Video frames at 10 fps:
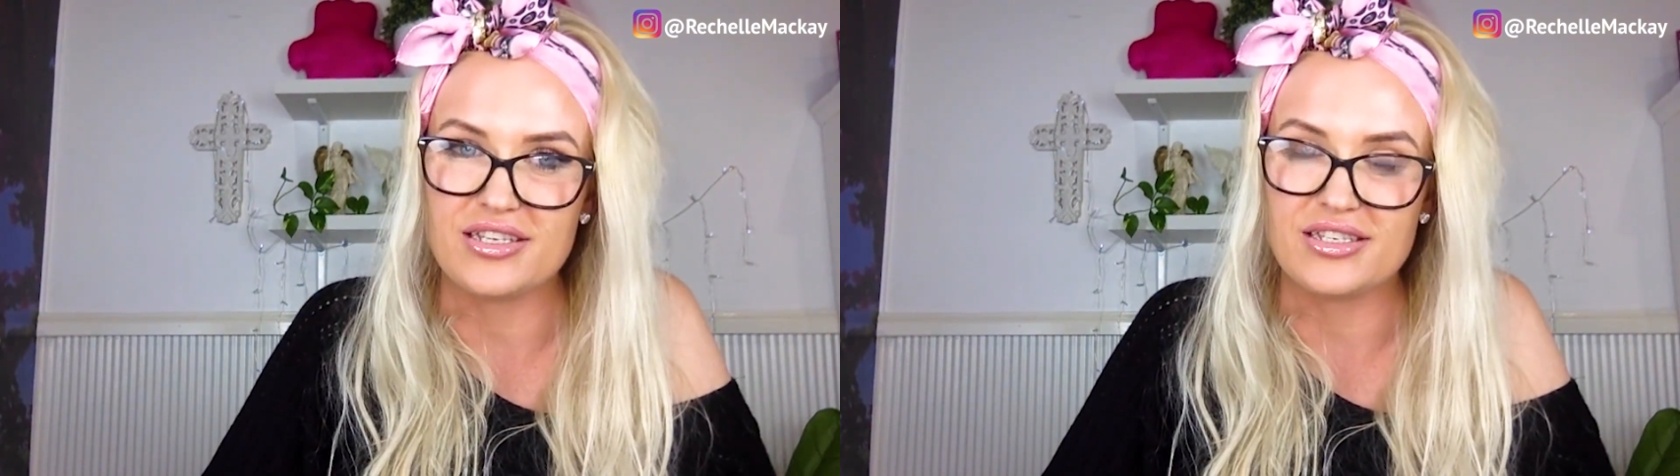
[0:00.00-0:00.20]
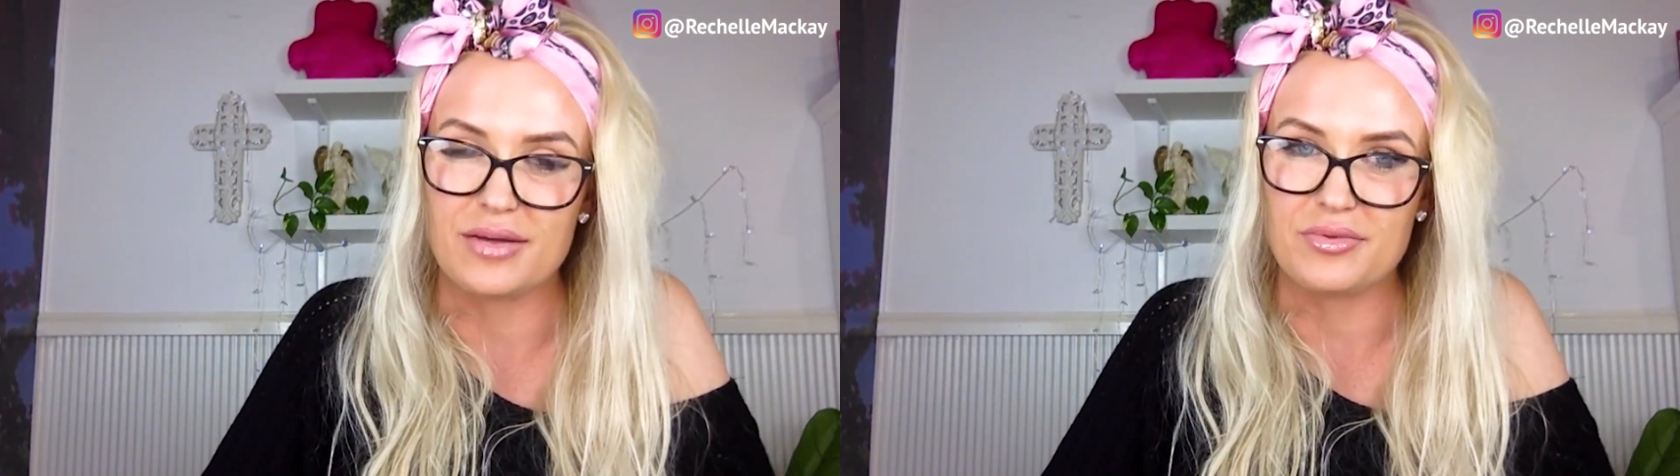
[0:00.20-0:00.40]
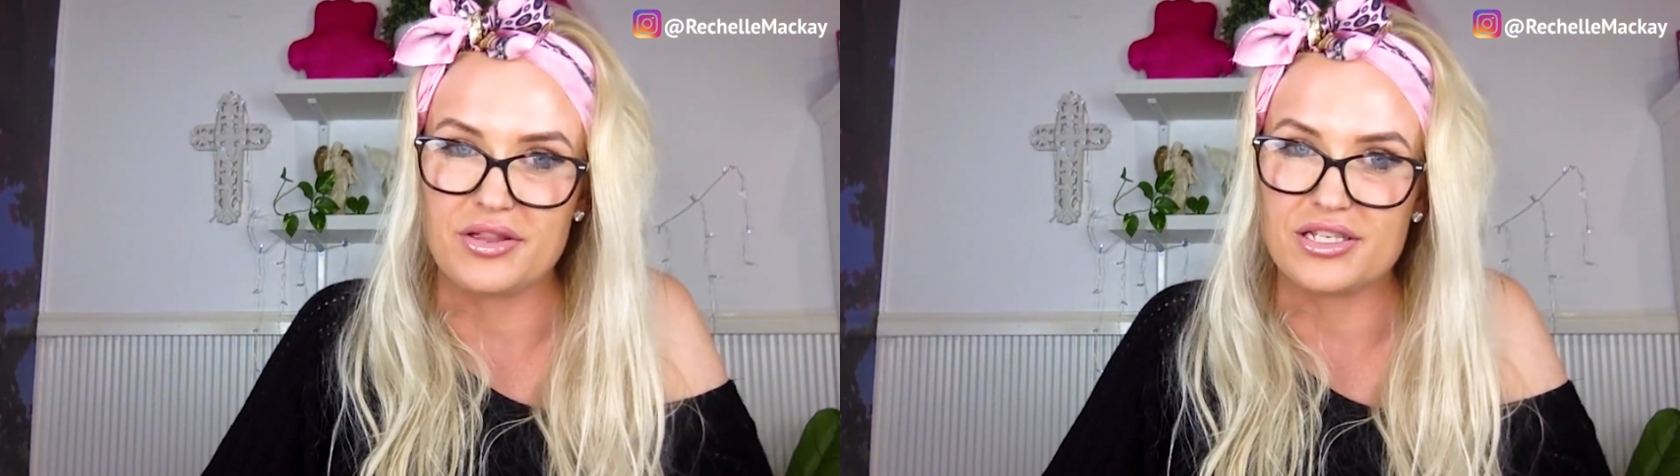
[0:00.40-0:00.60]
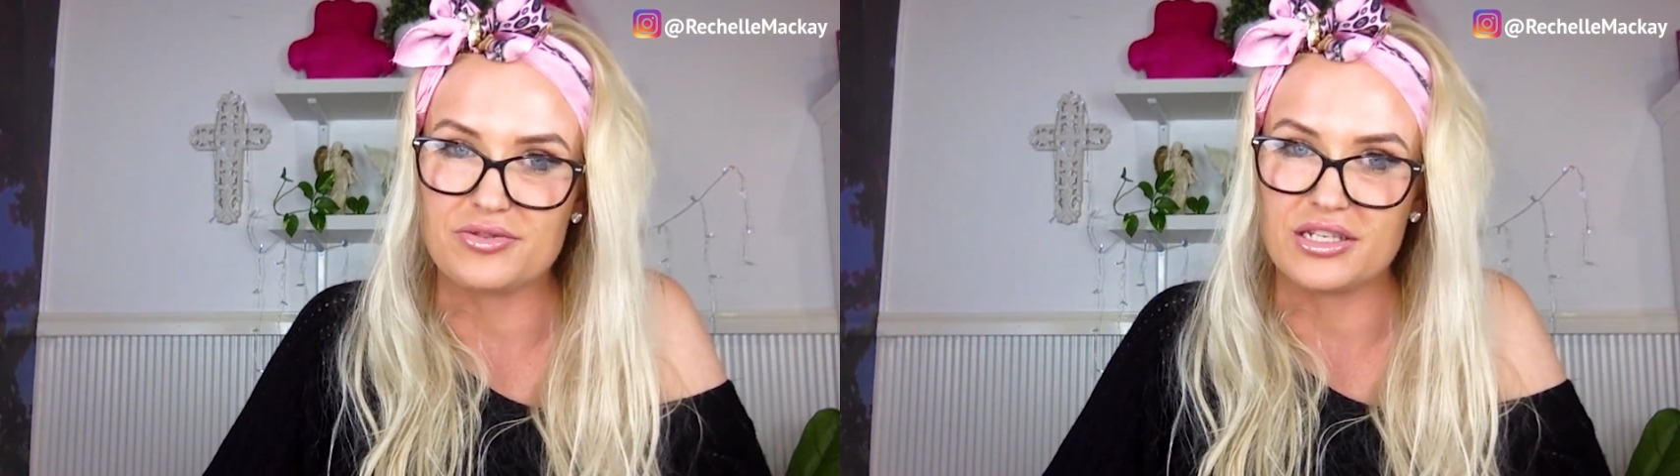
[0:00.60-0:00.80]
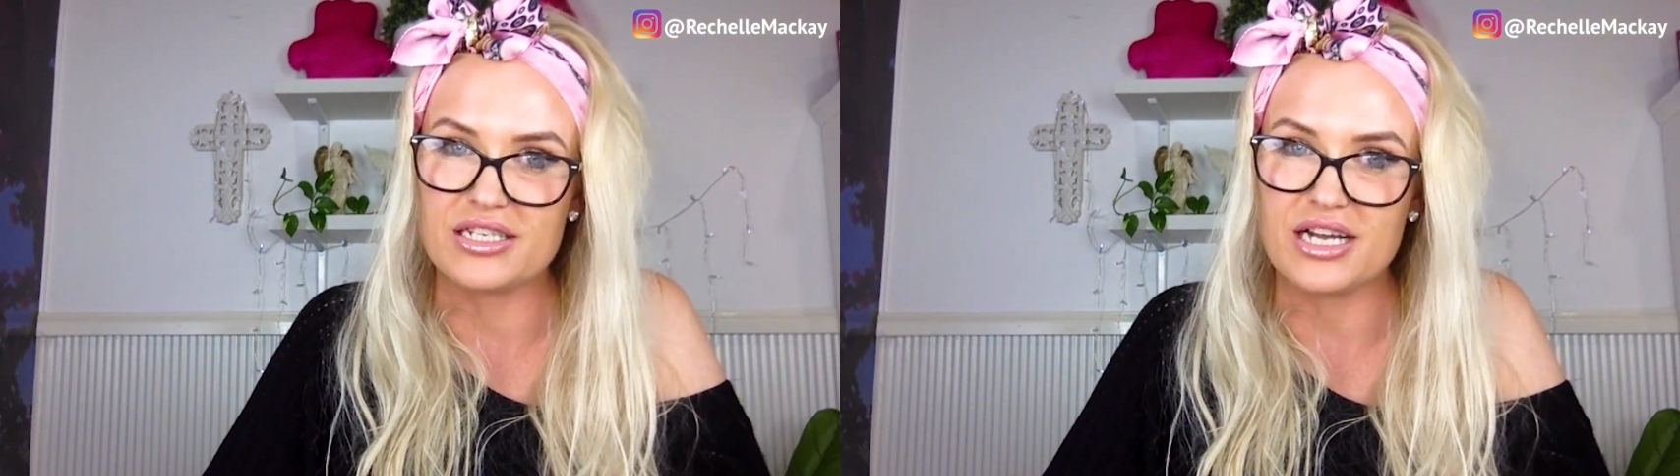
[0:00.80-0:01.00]
is something
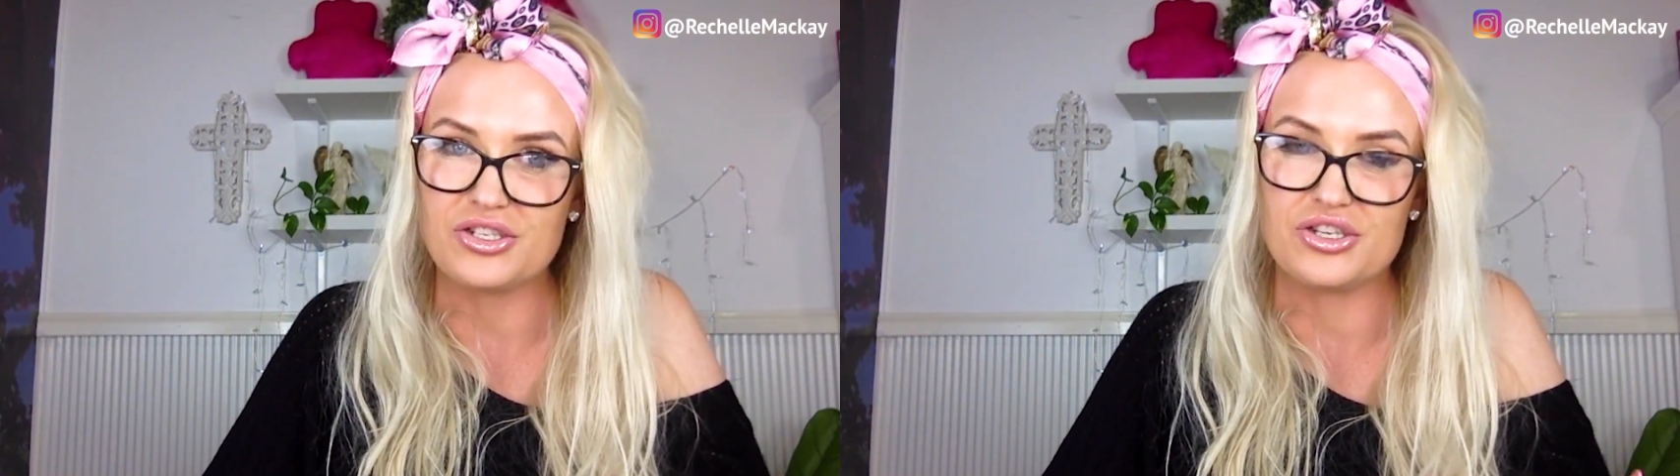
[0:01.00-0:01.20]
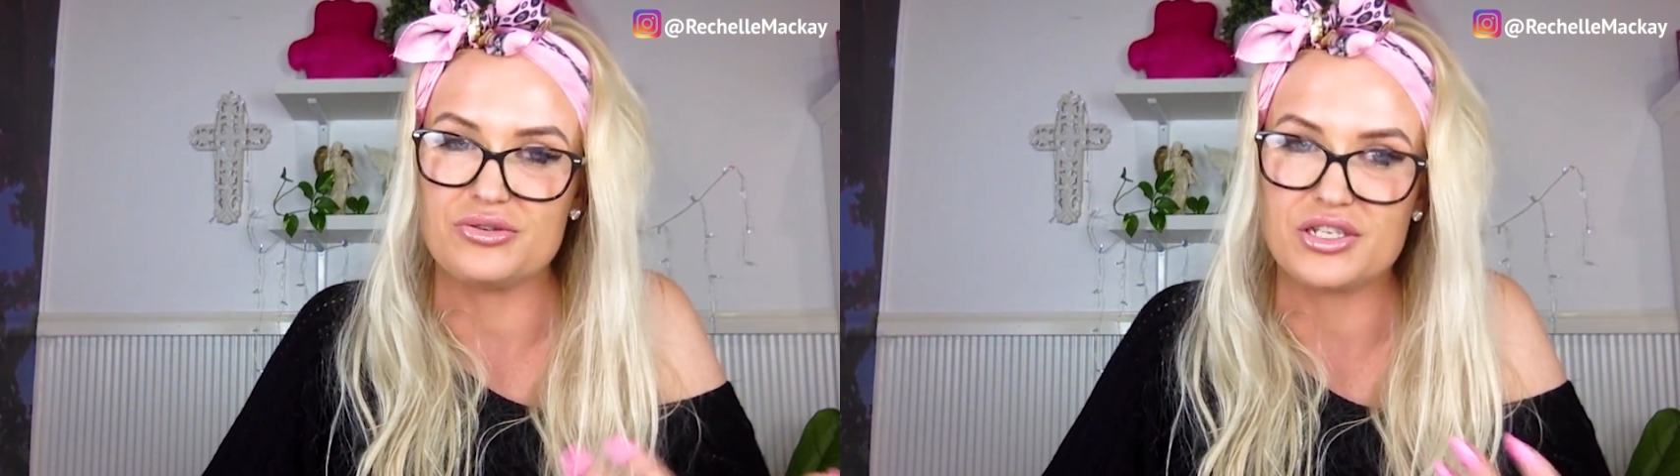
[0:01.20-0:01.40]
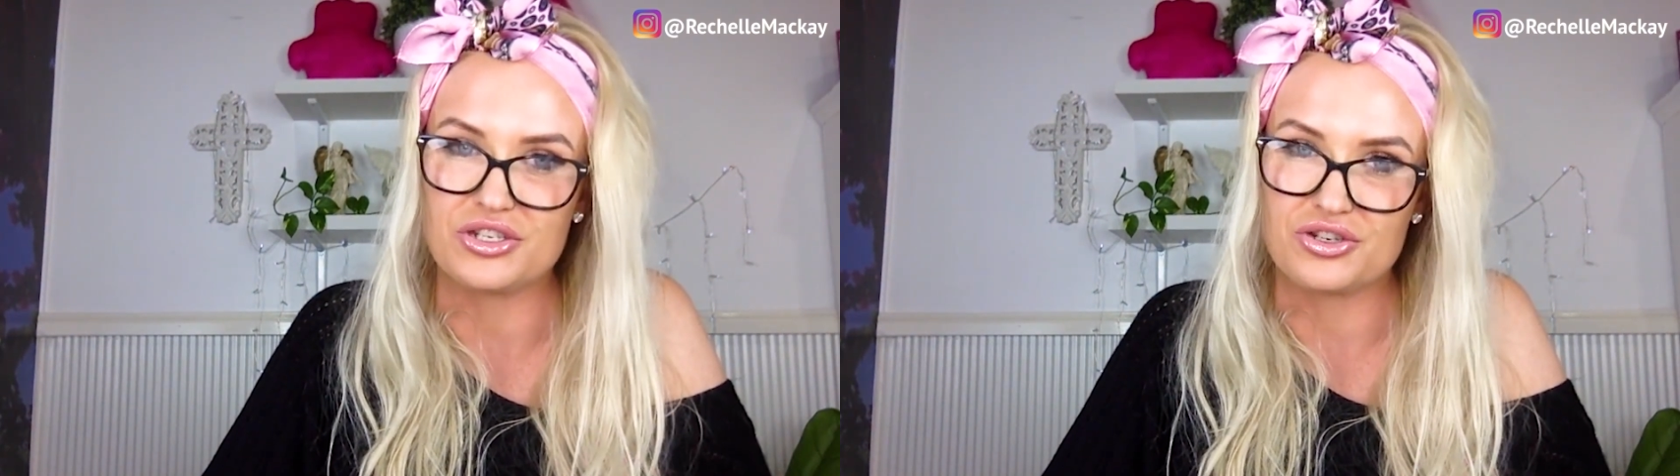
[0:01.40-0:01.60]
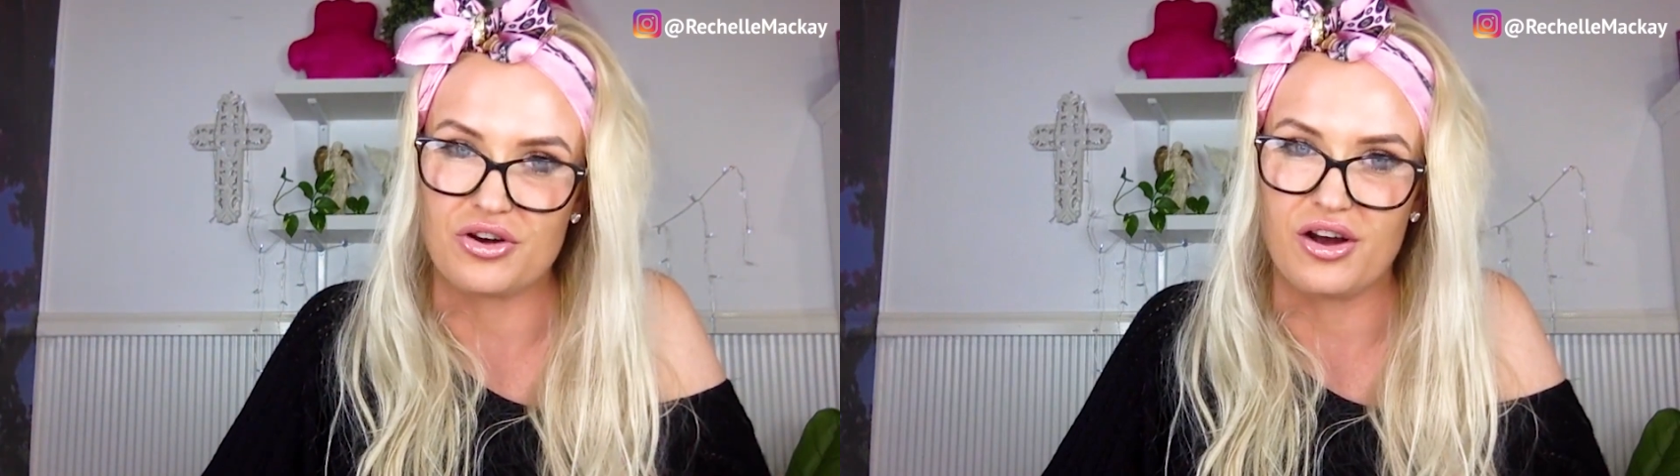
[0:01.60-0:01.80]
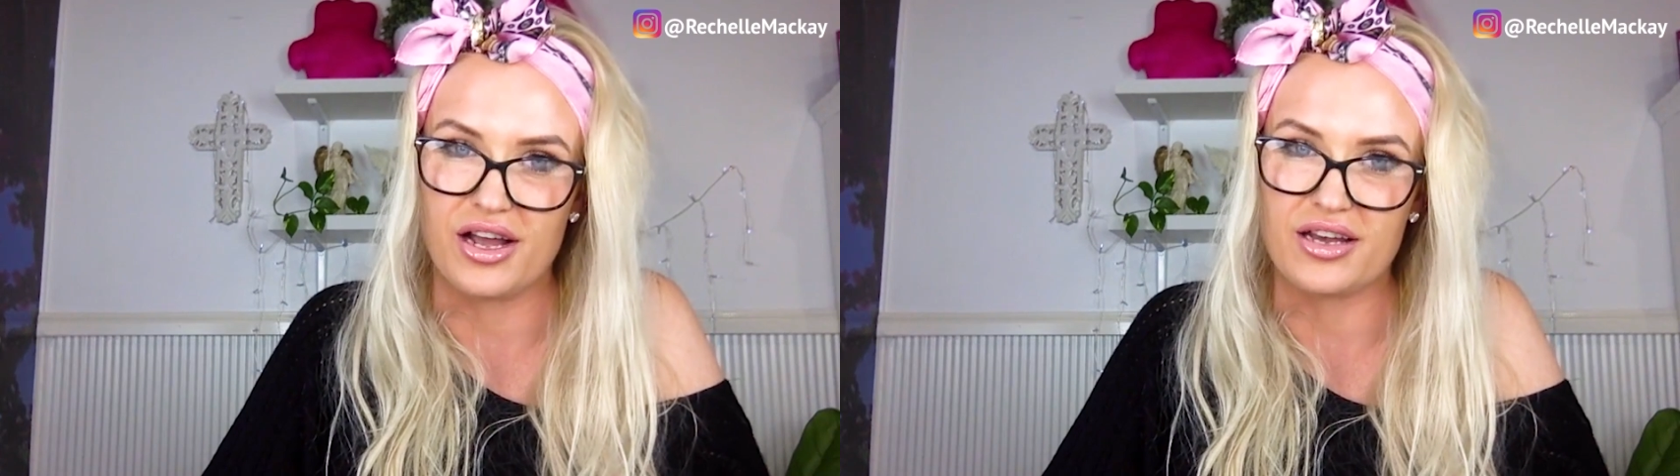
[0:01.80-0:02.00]
that's really touching you is to
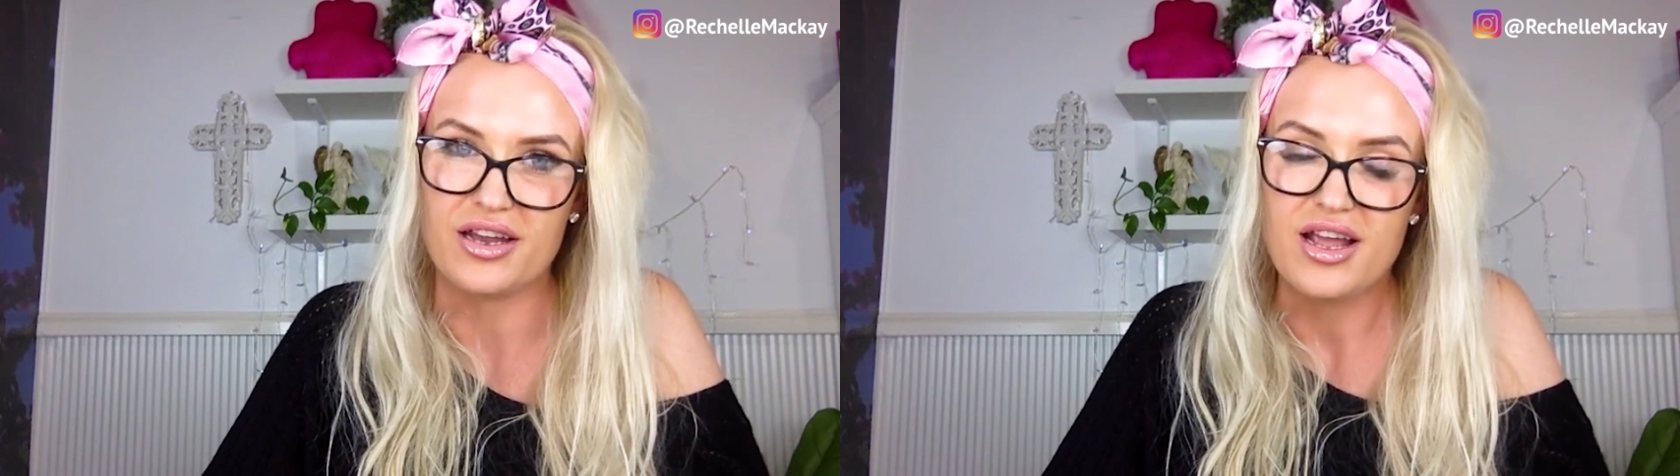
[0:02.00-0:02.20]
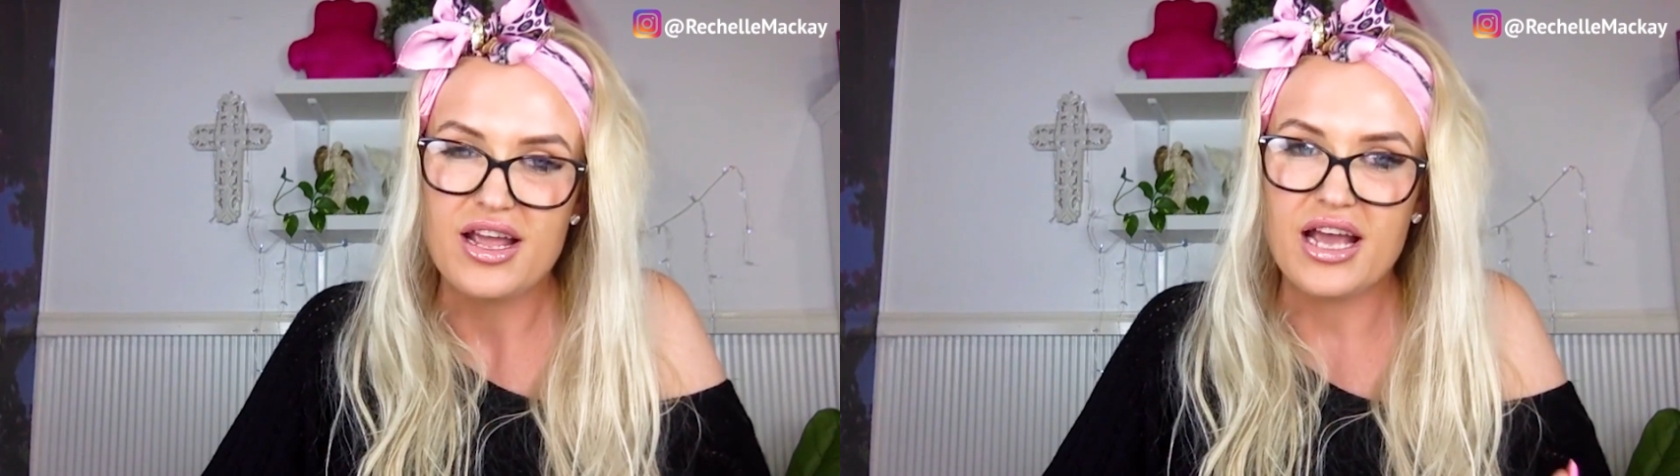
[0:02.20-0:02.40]
try it.